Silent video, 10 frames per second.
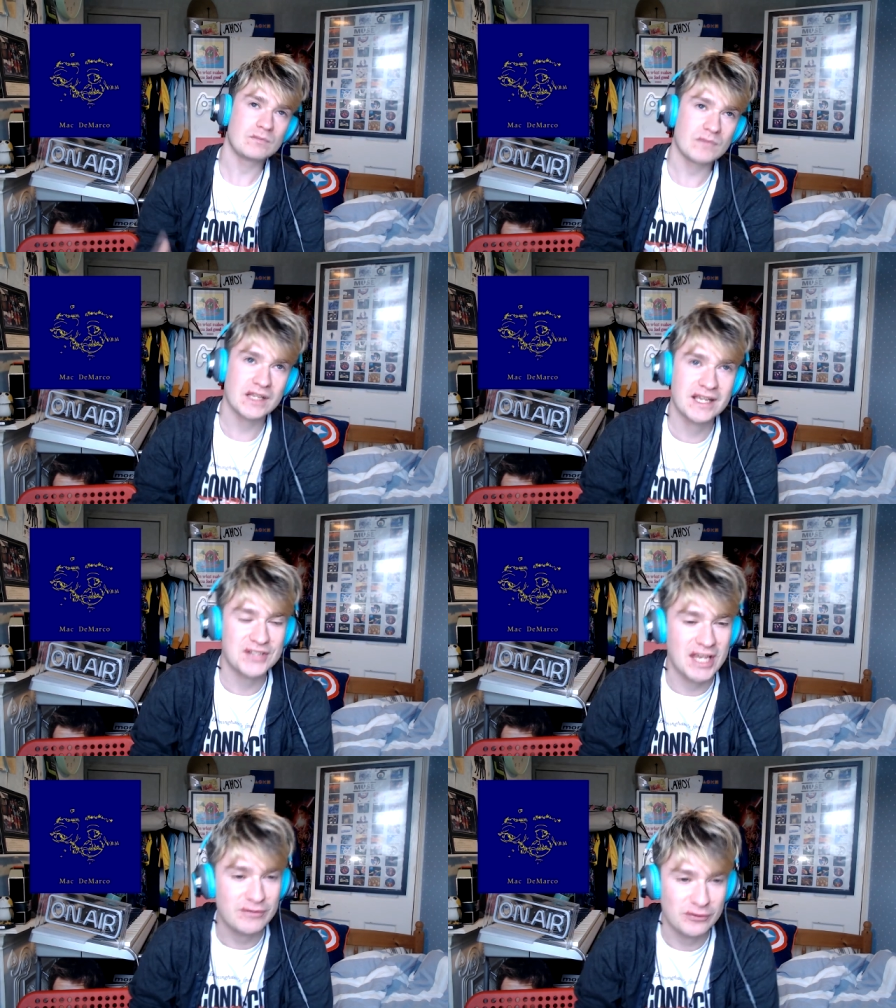Is
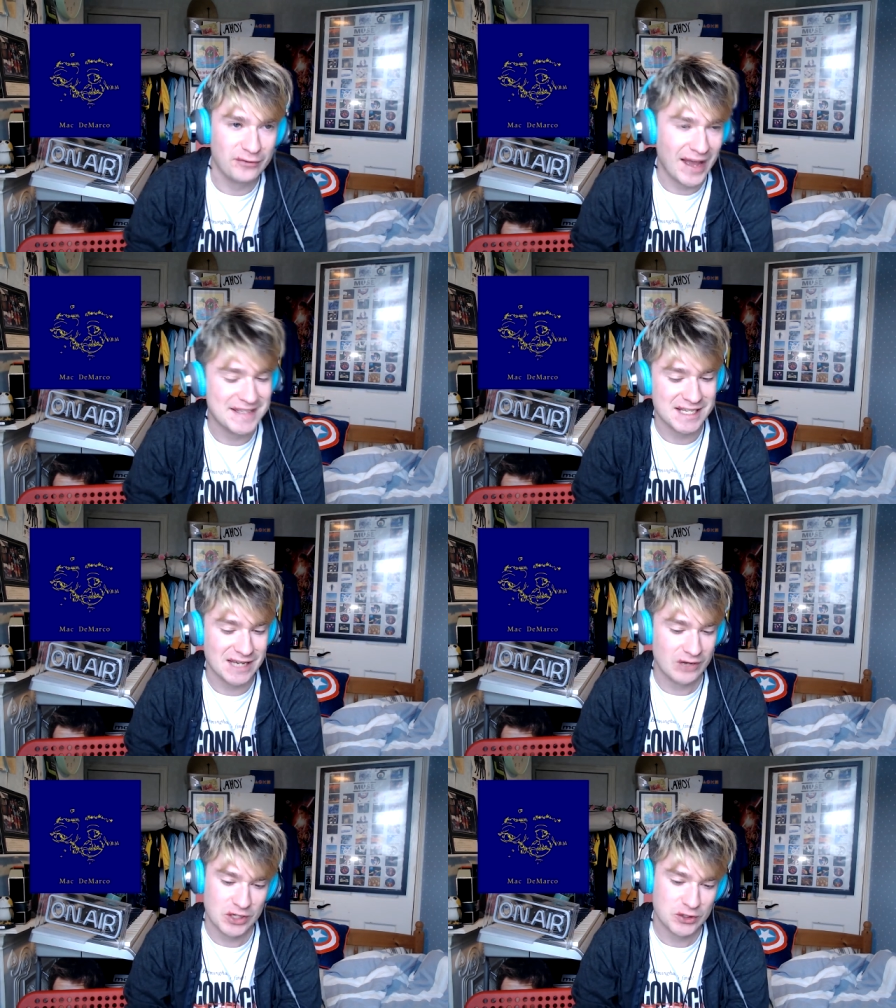it even fair to
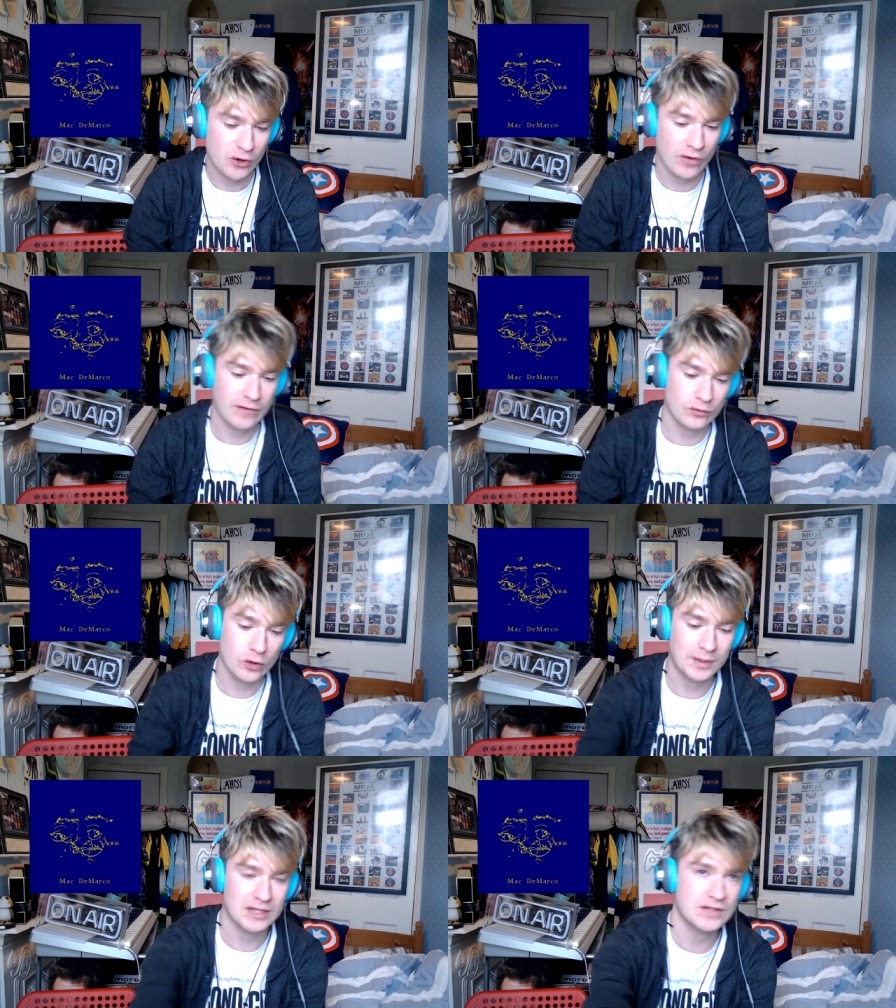give it a score overall,
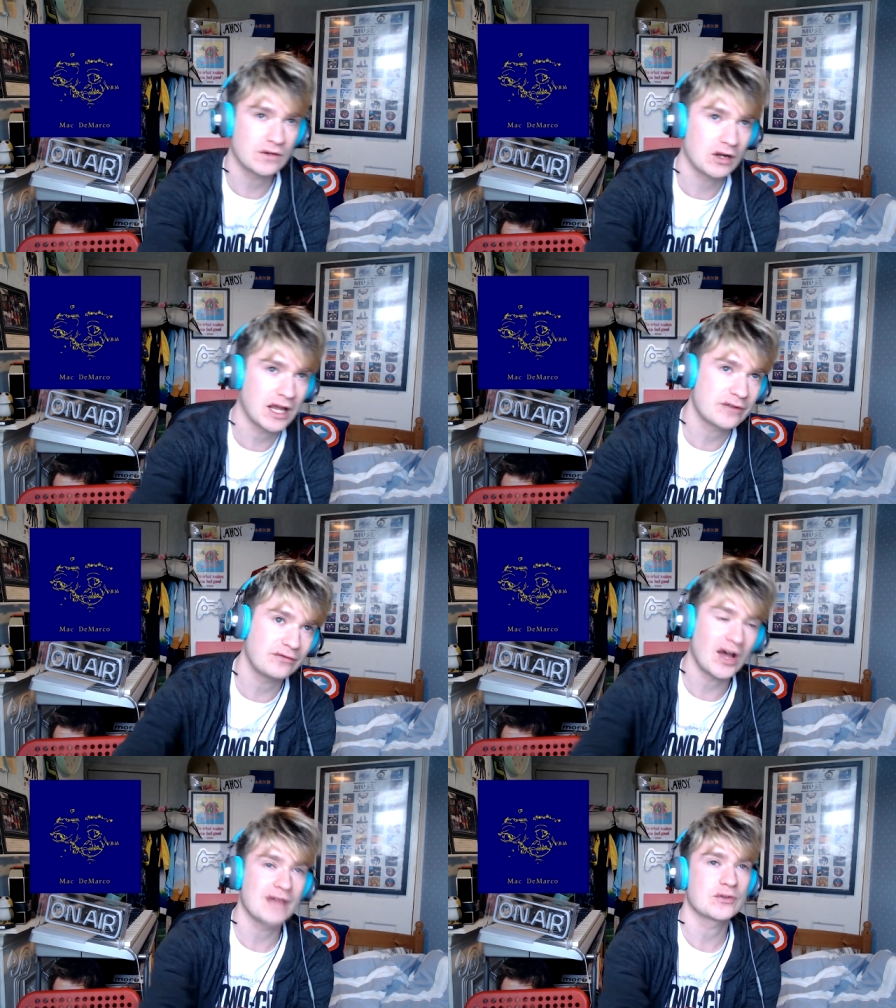because you've got like
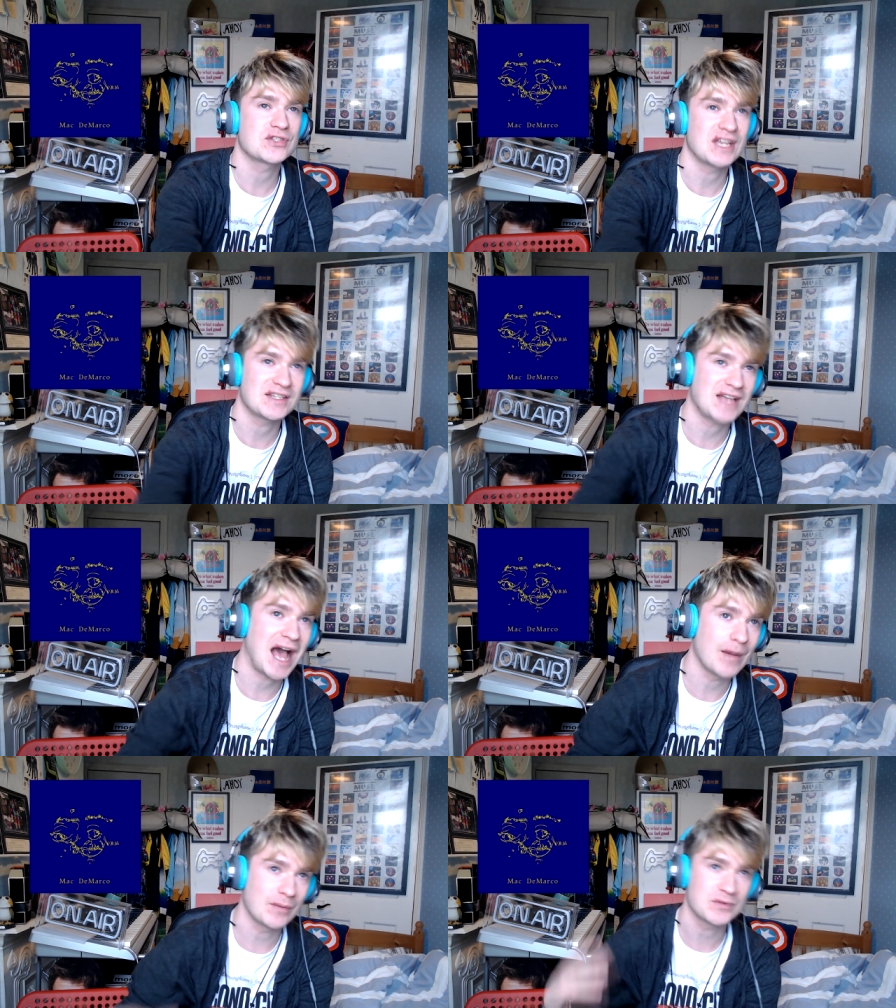5 or 6
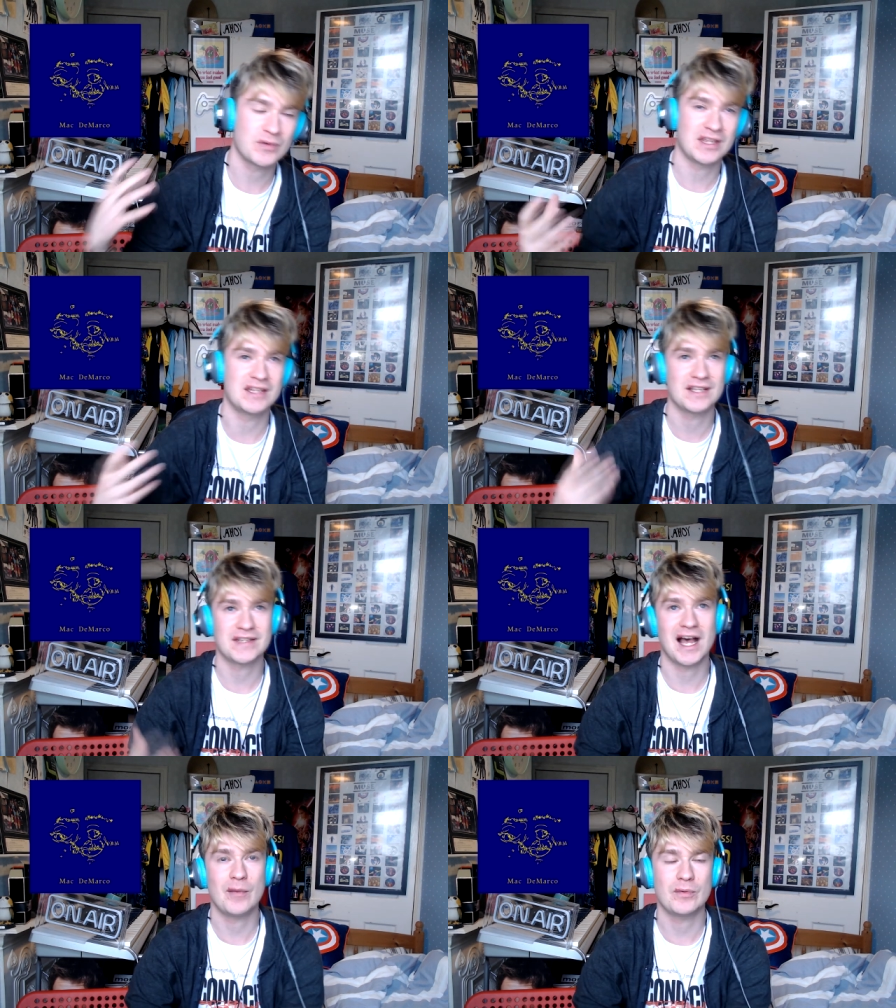albums within this
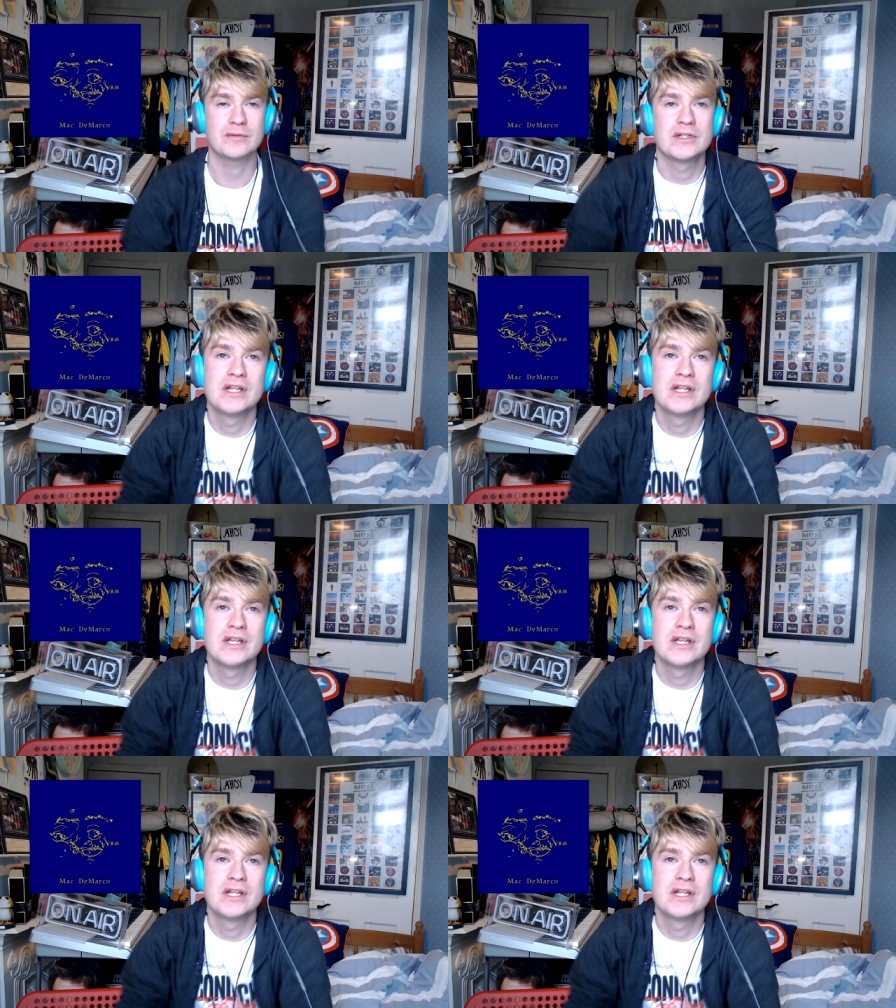album?